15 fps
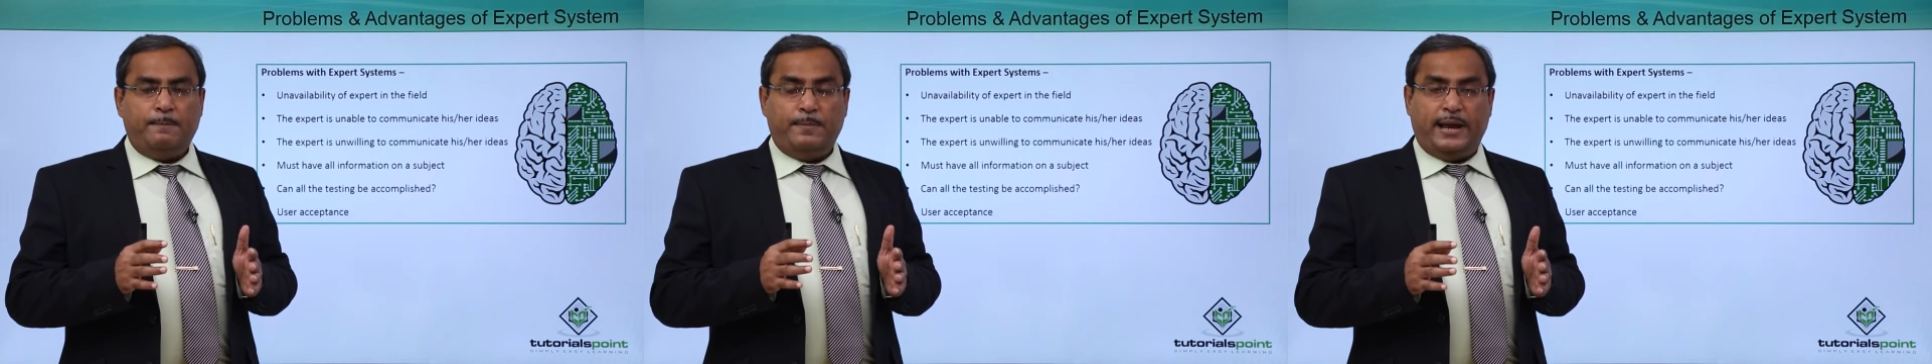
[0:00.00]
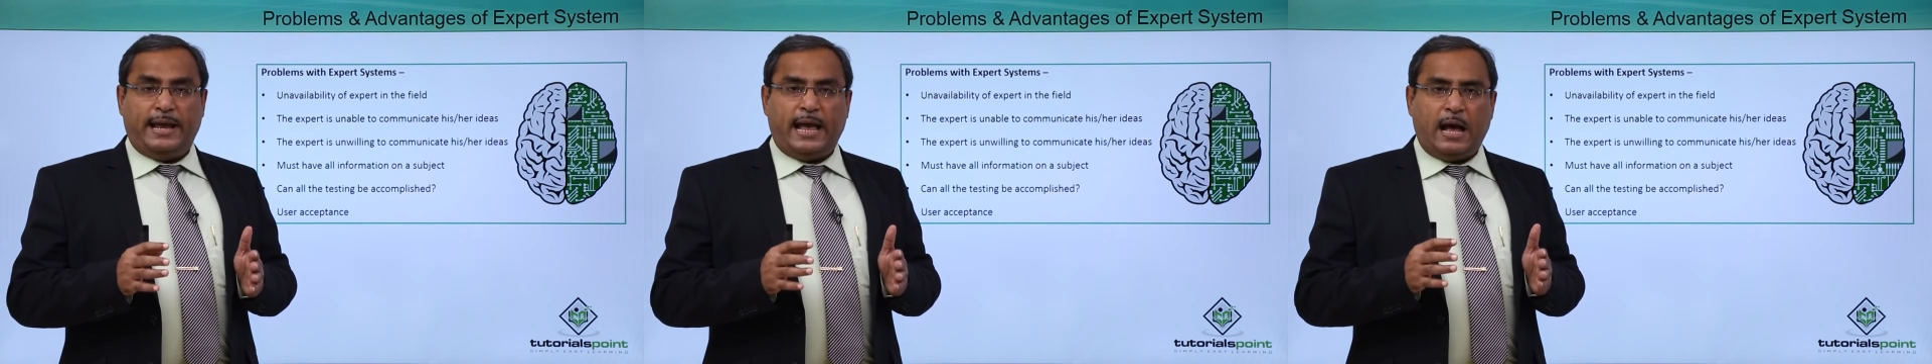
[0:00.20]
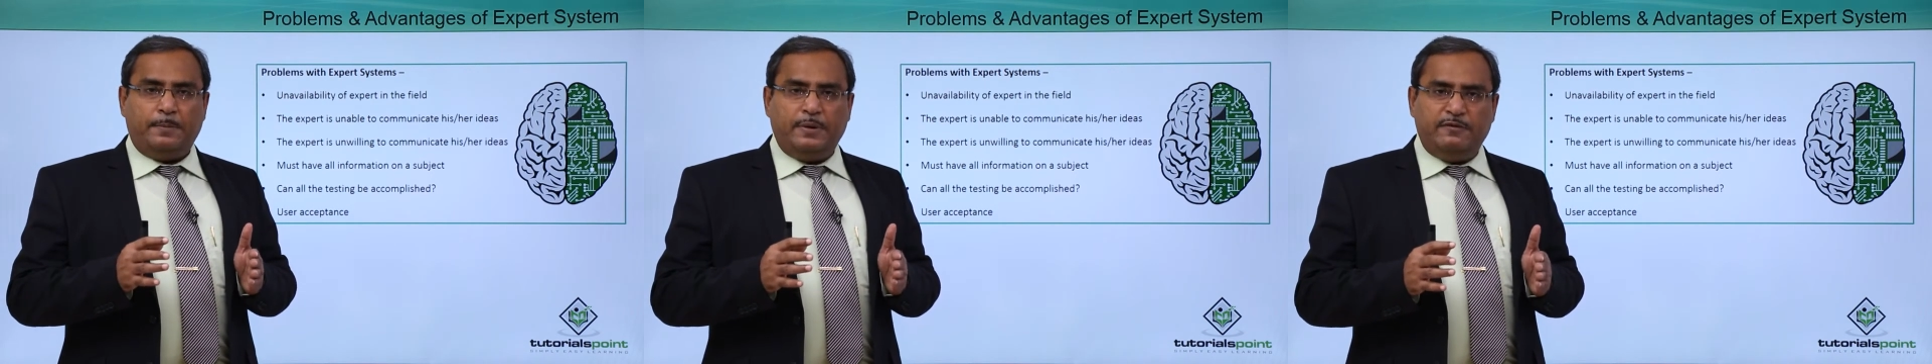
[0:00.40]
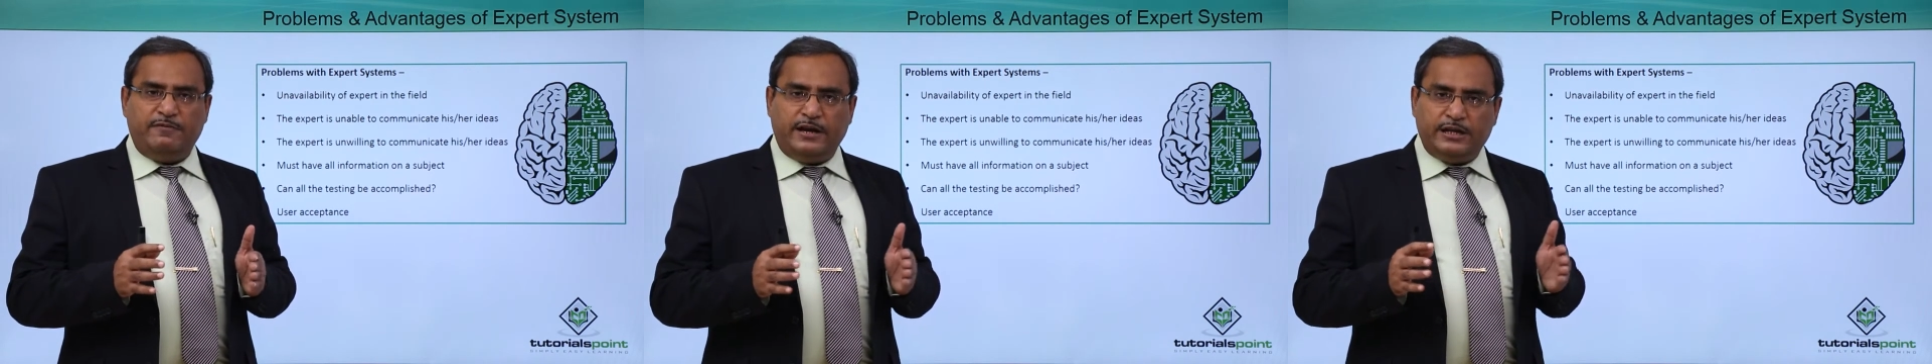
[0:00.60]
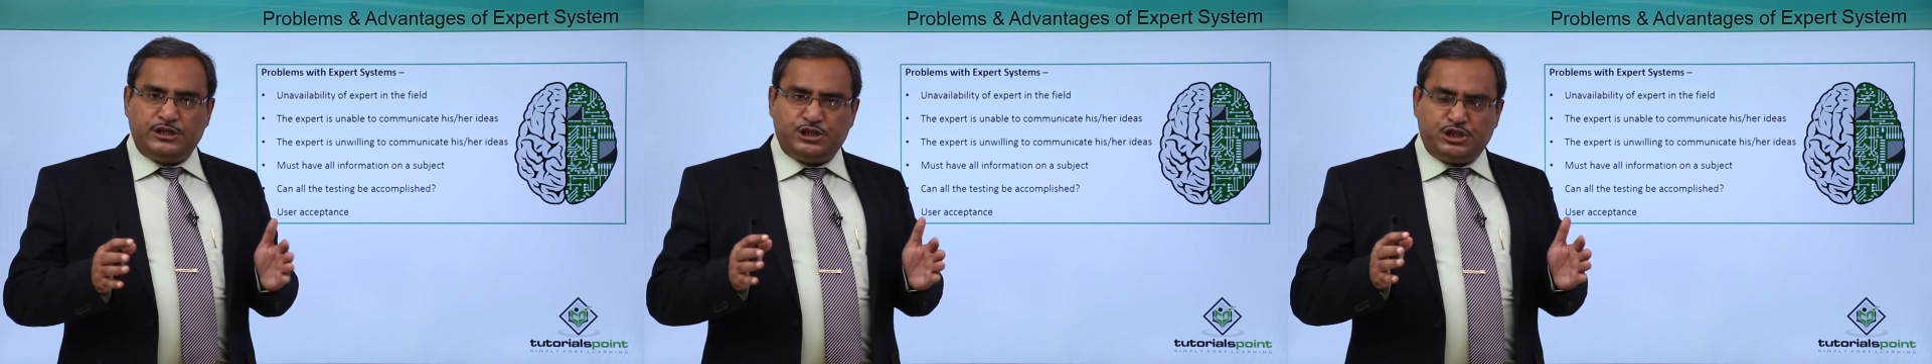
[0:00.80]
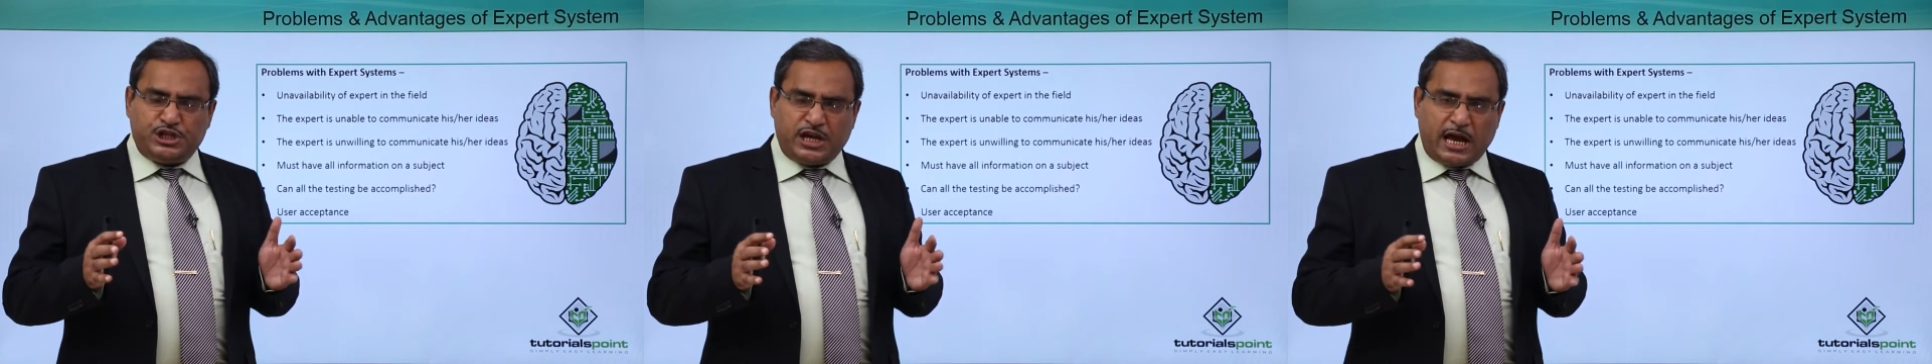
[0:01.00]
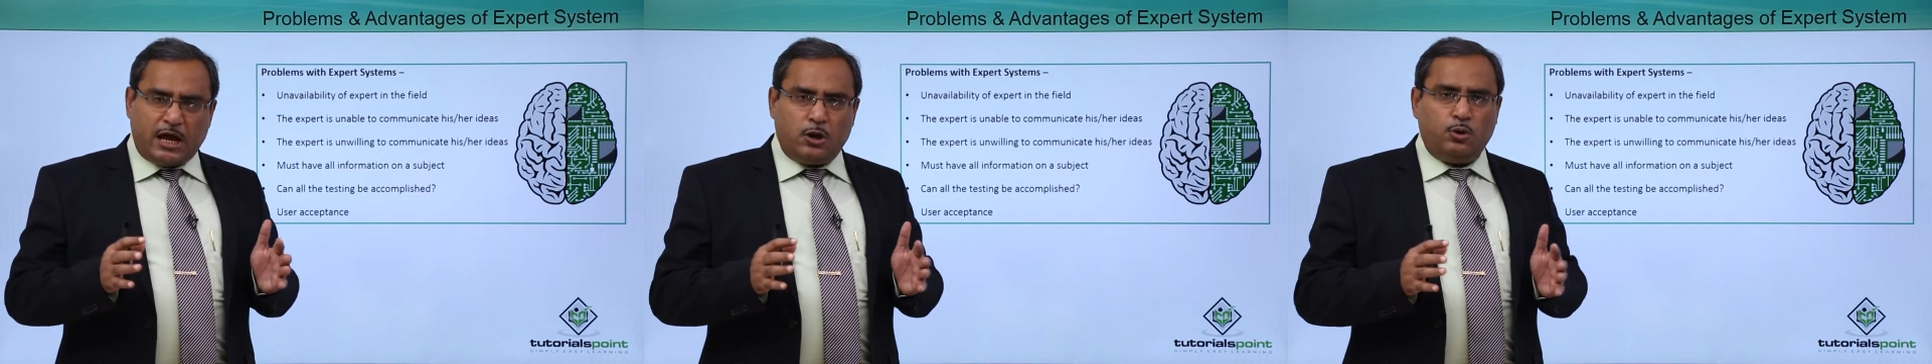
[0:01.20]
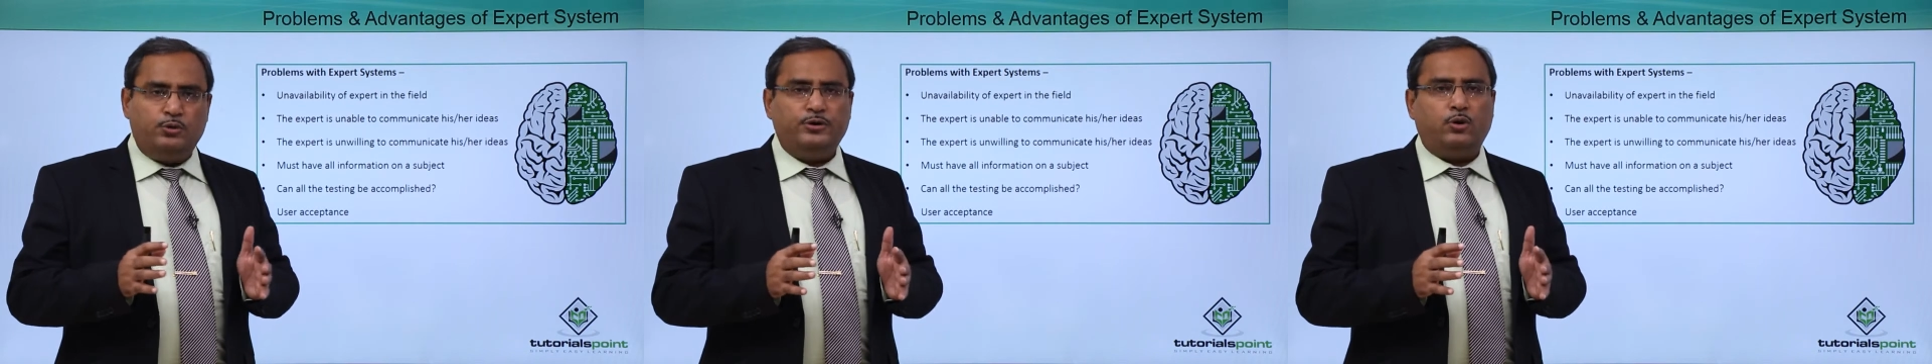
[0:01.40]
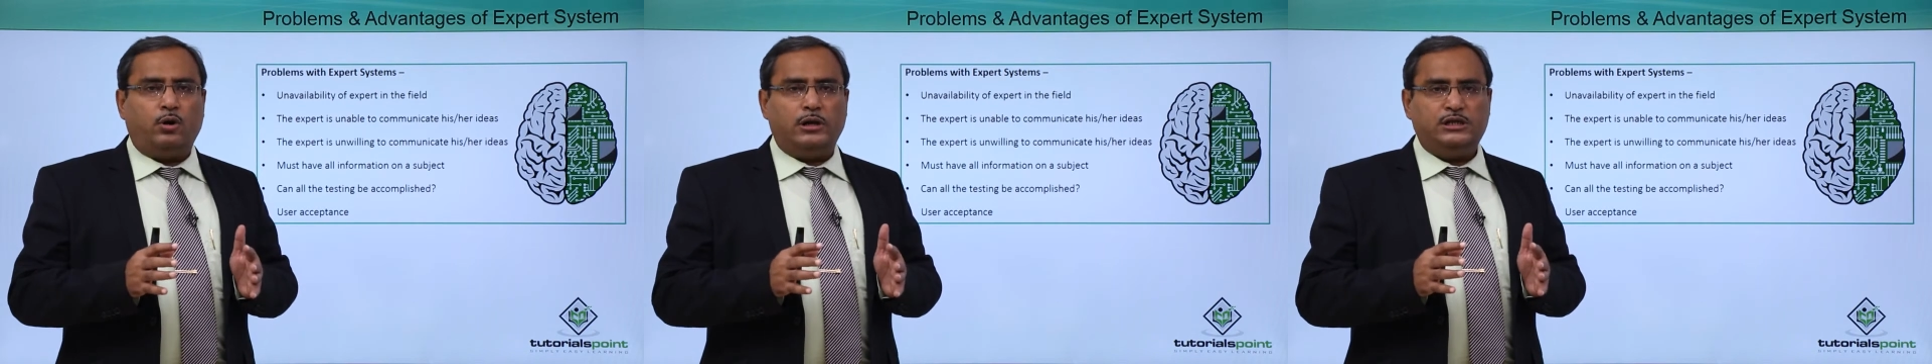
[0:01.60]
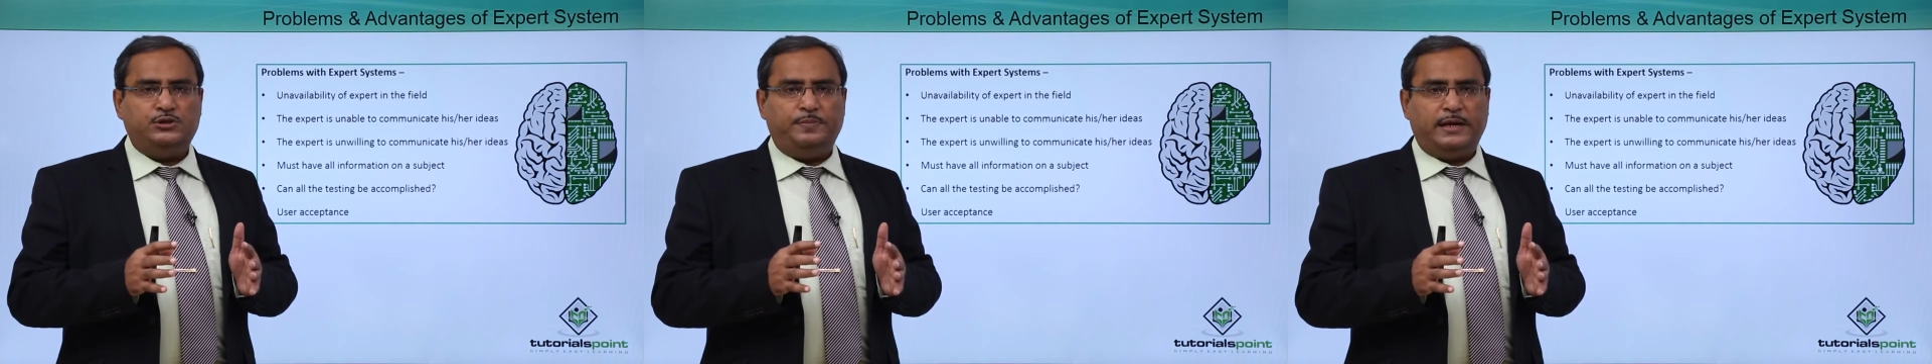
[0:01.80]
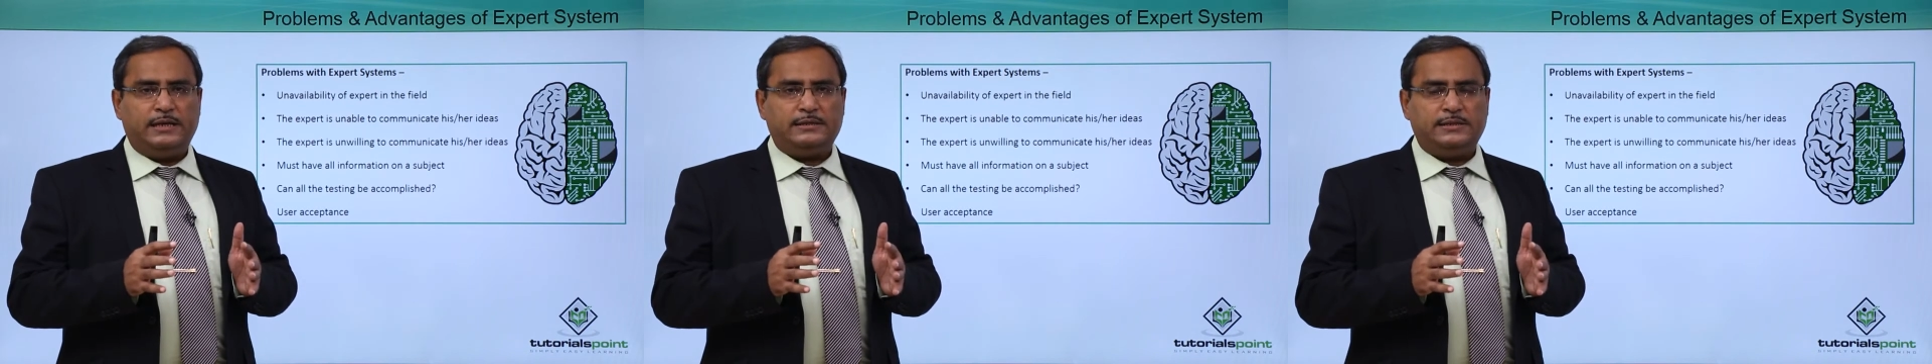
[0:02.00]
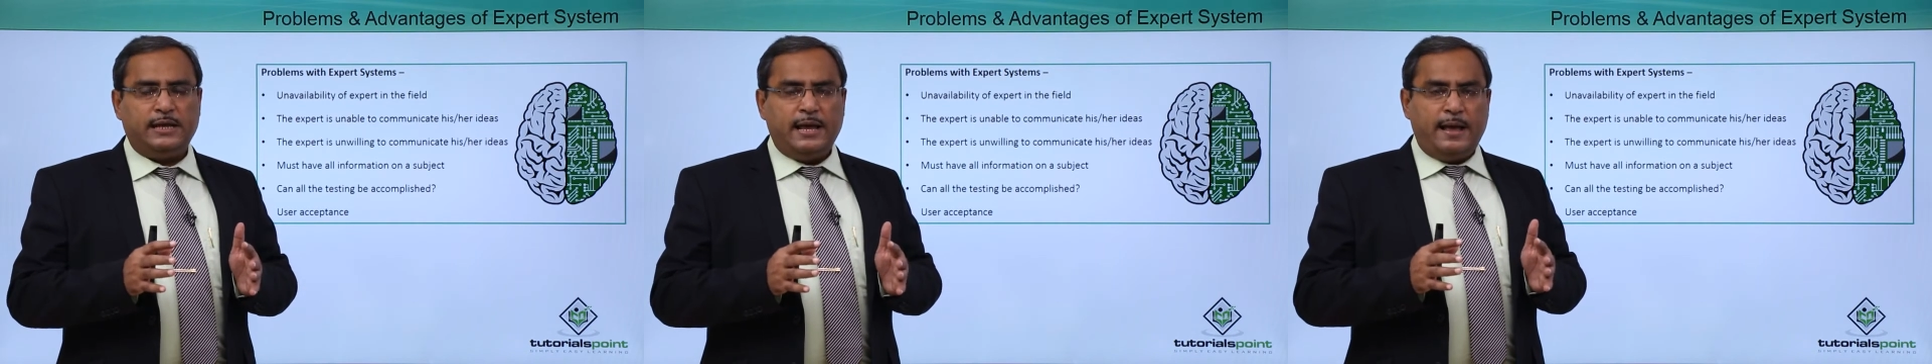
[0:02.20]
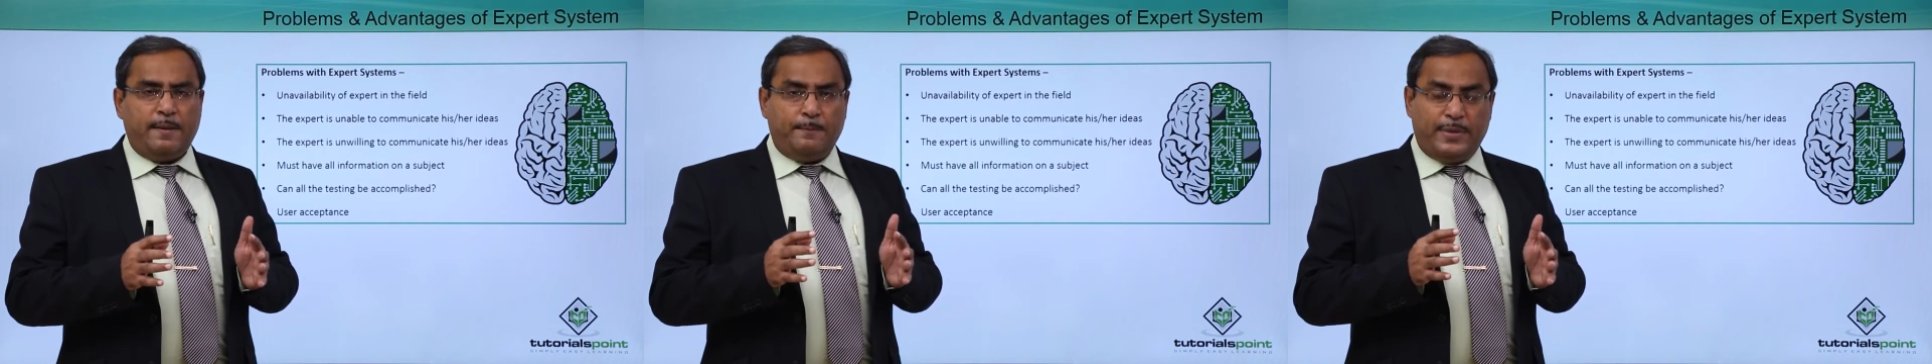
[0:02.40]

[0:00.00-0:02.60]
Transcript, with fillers: may have a very shallow knowledge base,